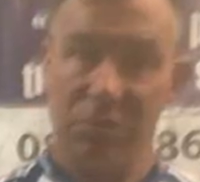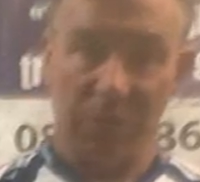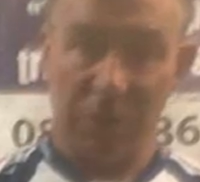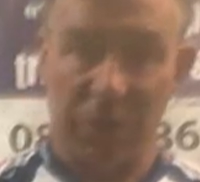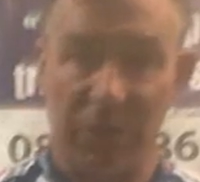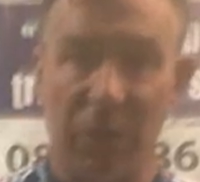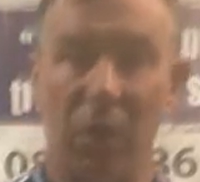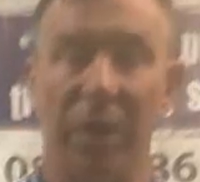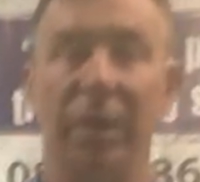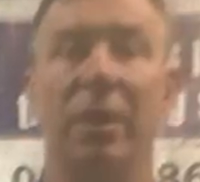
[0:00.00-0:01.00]

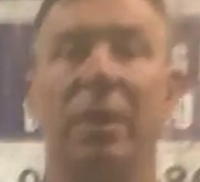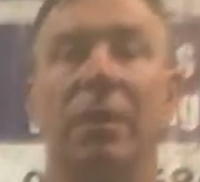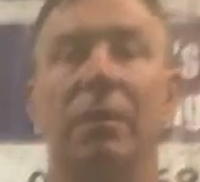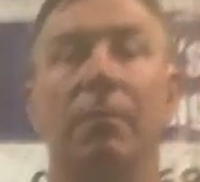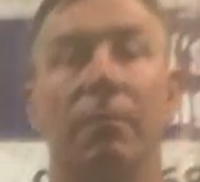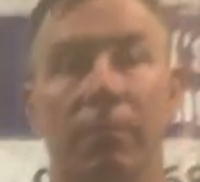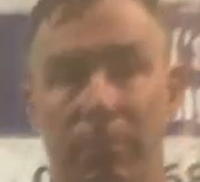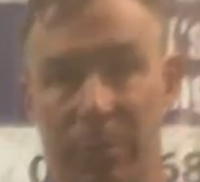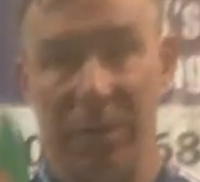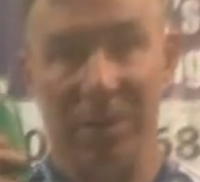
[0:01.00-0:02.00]
WD-40,
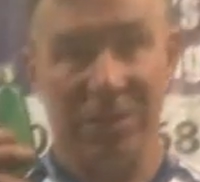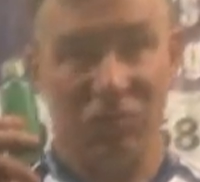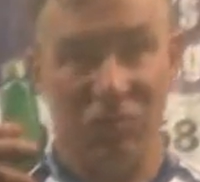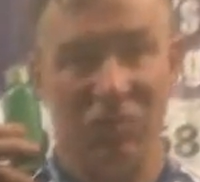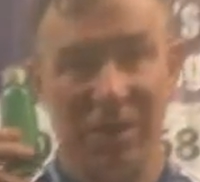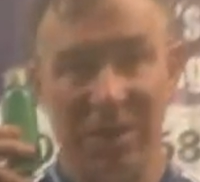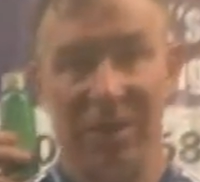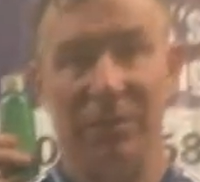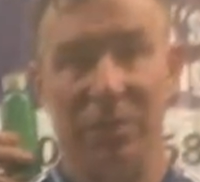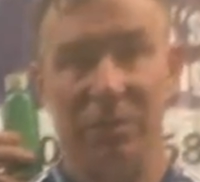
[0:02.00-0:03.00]
but it's really
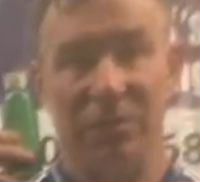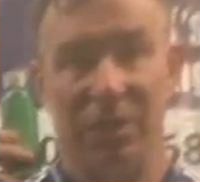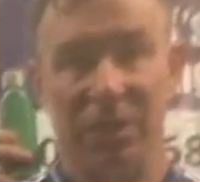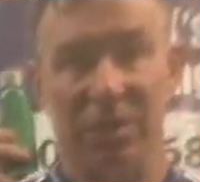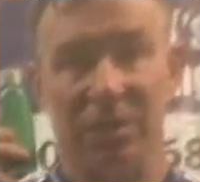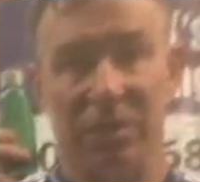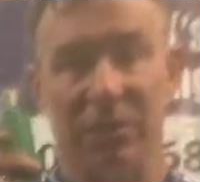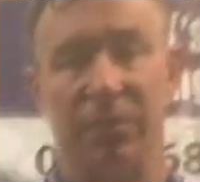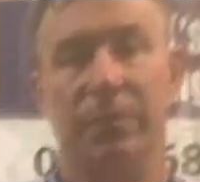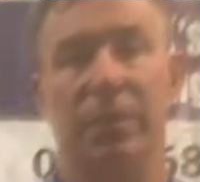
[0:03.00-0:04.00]
difficult to find this stuff.